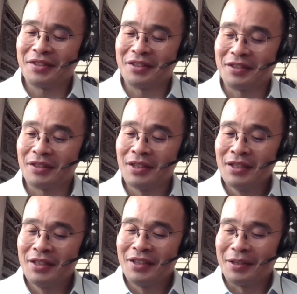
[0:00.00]
And
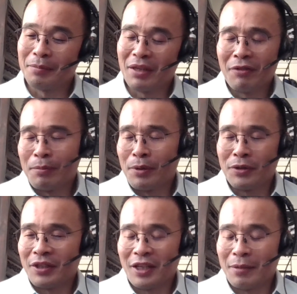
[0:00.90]
even a
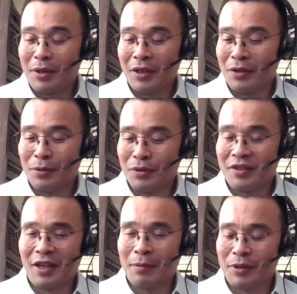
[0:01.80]
person like me who's a
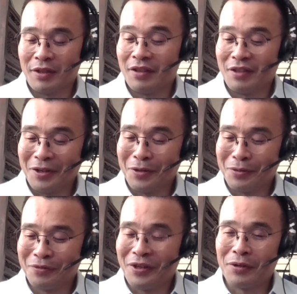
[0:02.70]
skeptic,
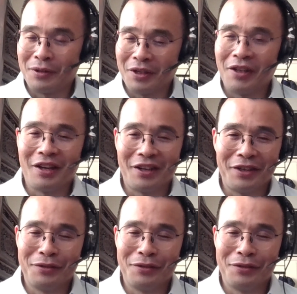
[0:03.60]
found a lot